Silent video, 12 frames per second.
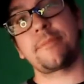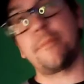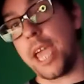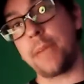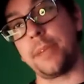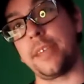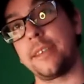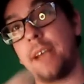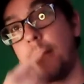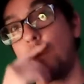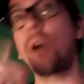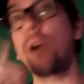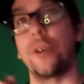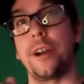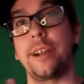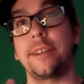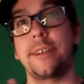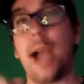I'm
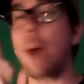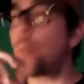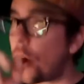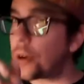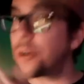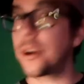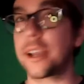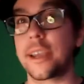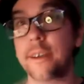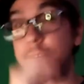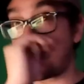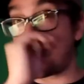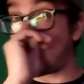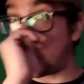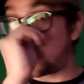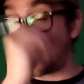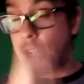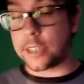wondering if
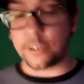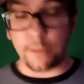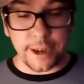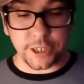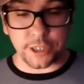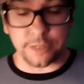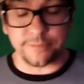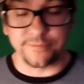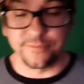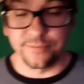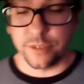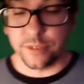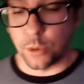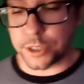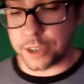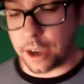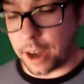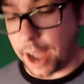the transformation was
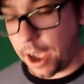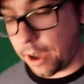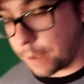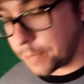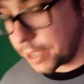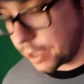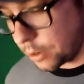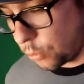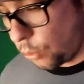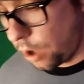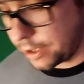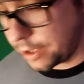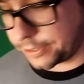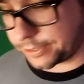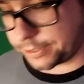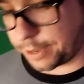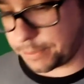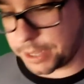cut out. I'm thinking it was.
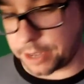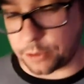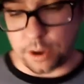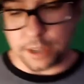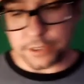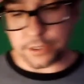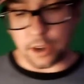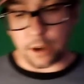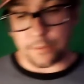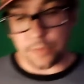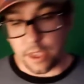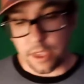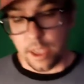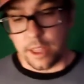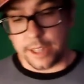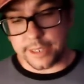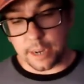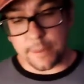So it's
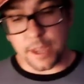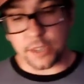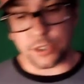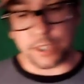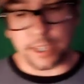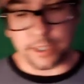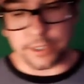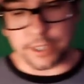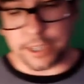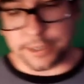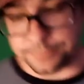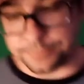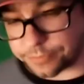going to be interesting to see.